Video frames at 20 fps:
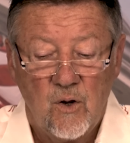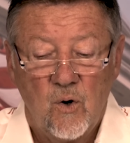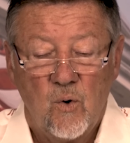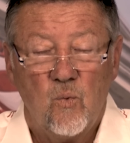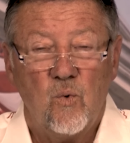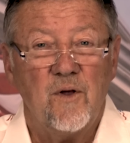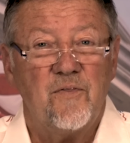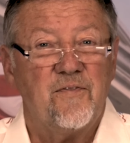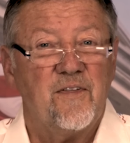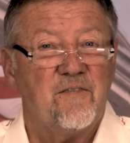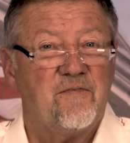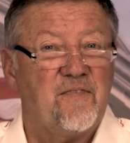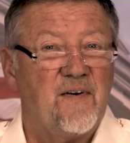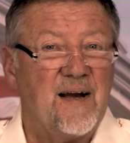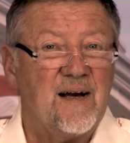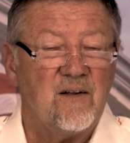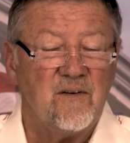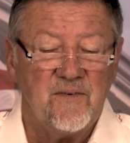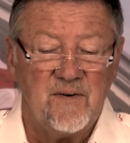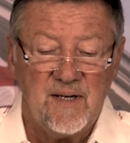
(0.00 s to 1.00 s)
With the
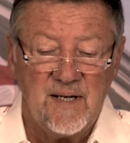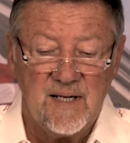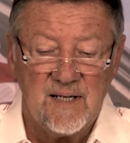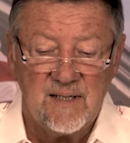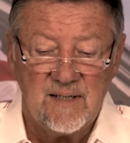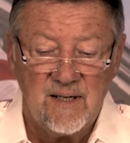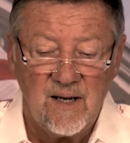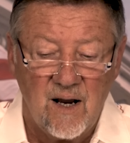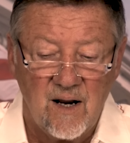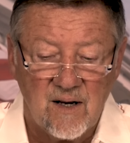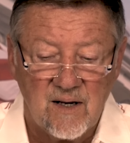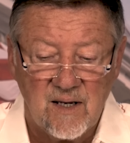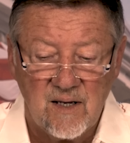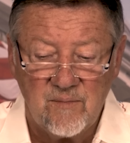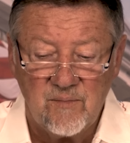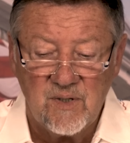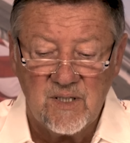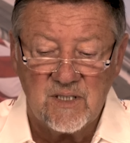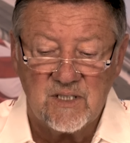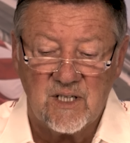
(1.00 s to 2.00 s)
founding
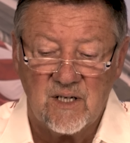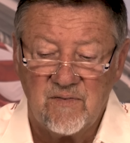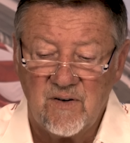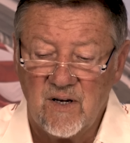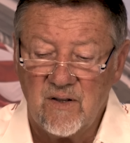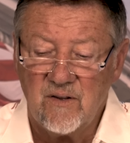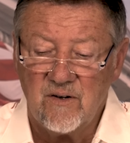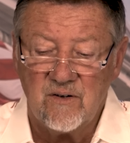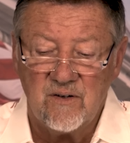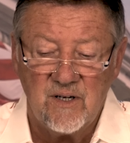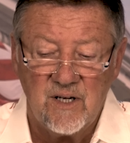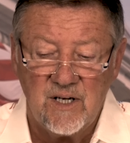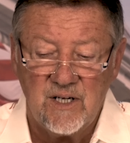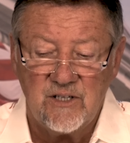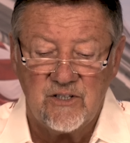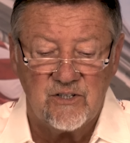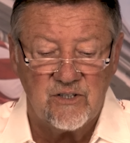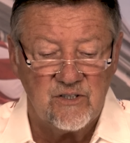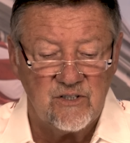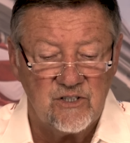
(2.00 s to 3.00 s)
documents of other
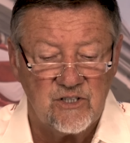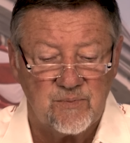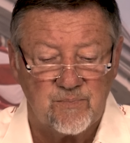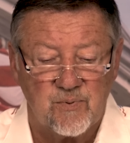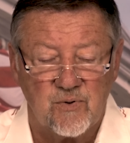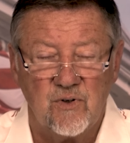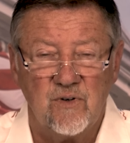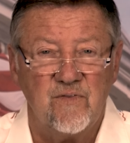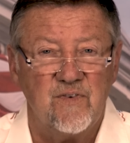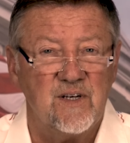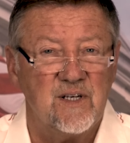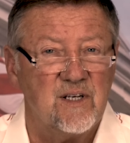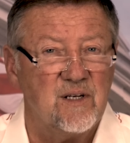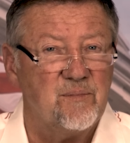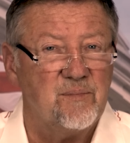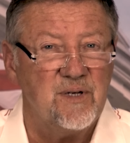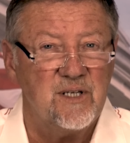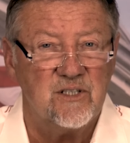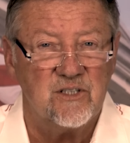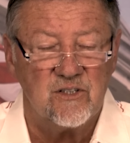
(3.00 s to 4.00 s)
nations proving to
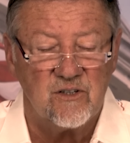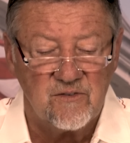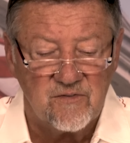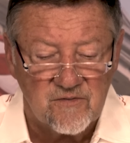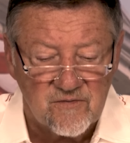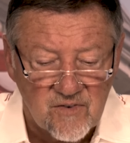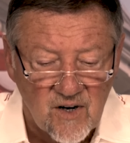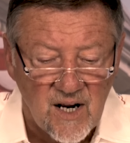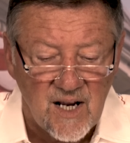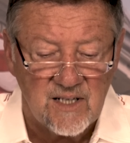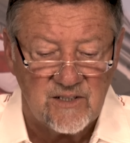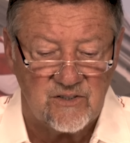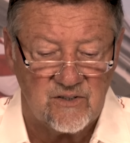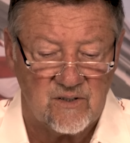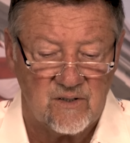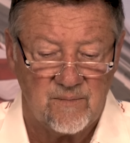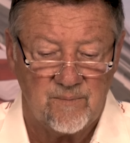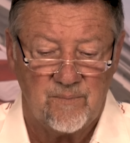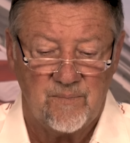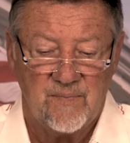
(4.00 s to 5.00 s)
be so
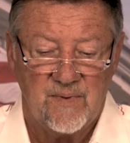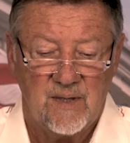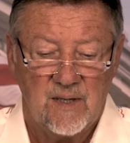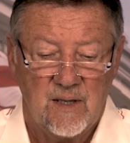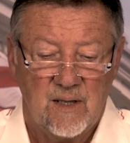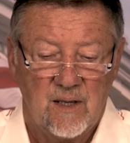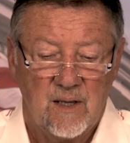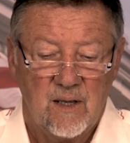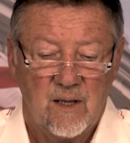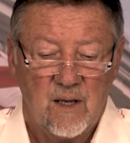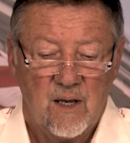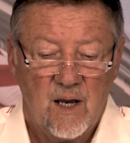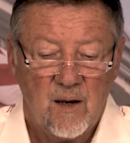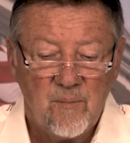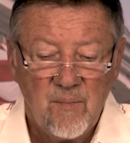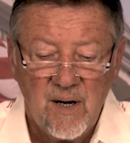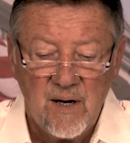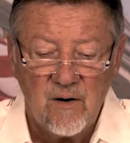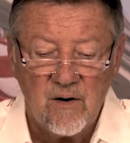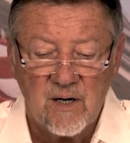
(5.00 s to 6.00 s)
fragile,
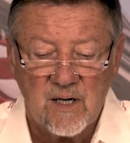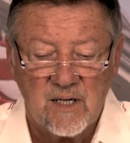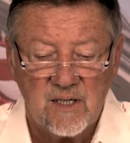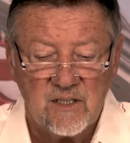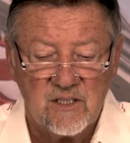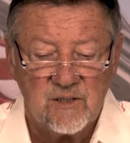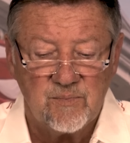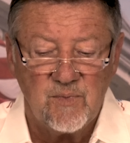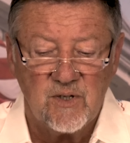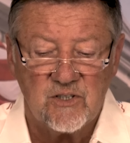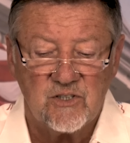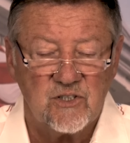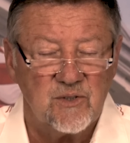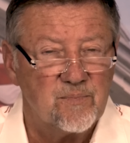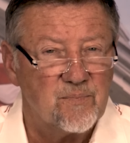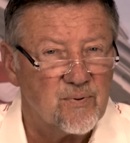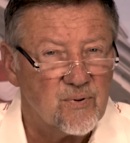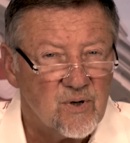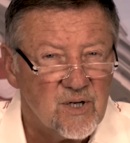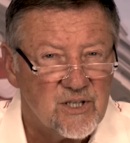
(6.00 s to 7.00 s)
Americans must
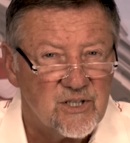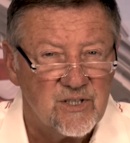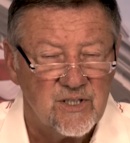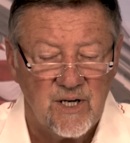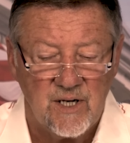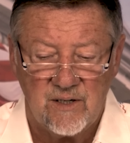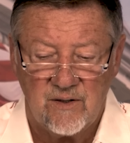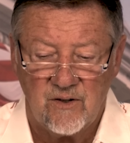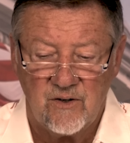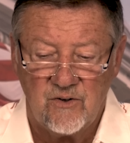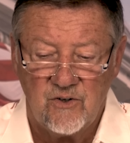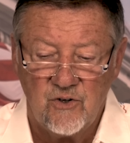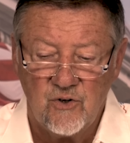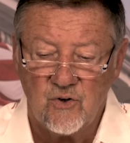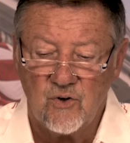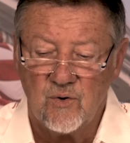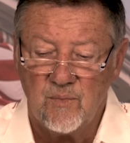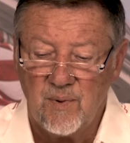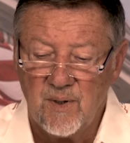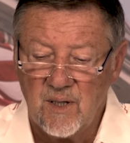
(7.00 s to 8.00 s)
appreciate the
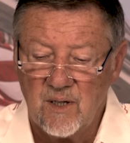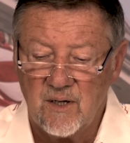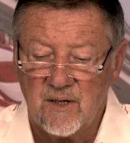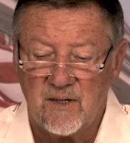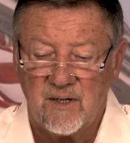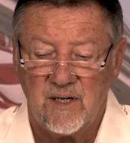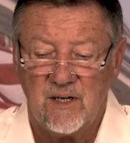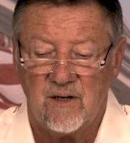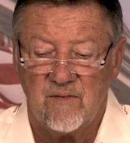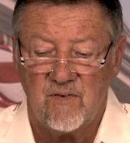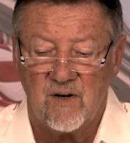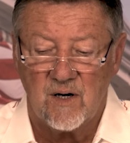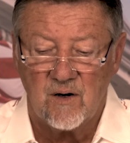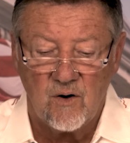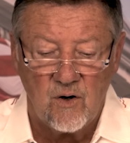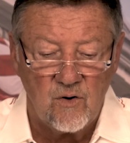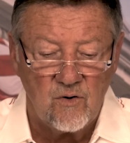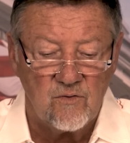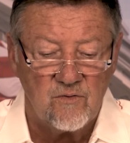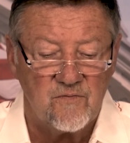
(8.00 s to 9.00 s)
durability of our
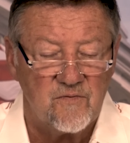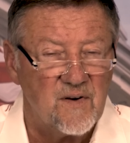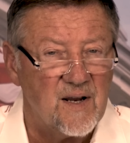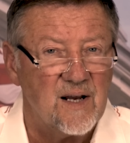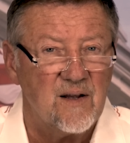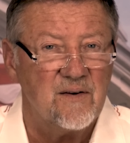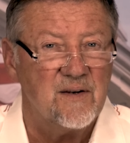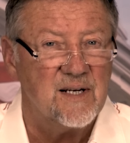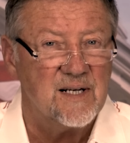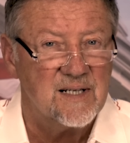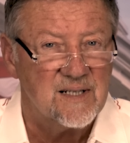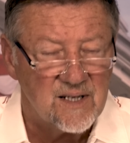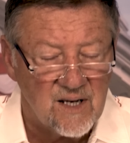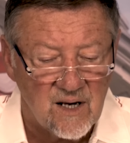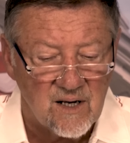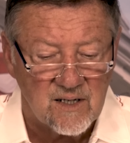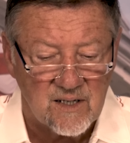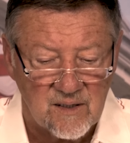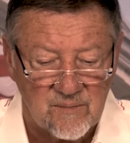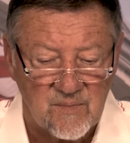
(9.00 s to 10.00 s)
own founding
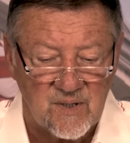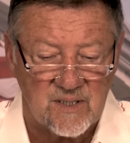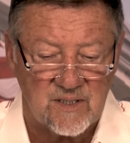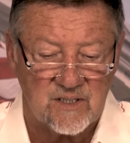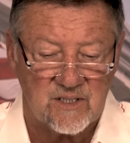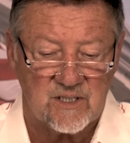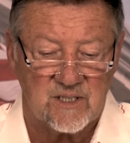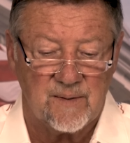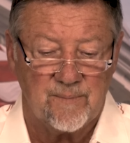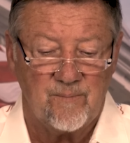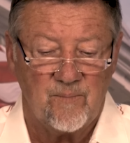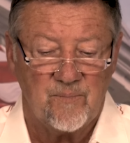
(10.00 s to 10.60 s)
documents.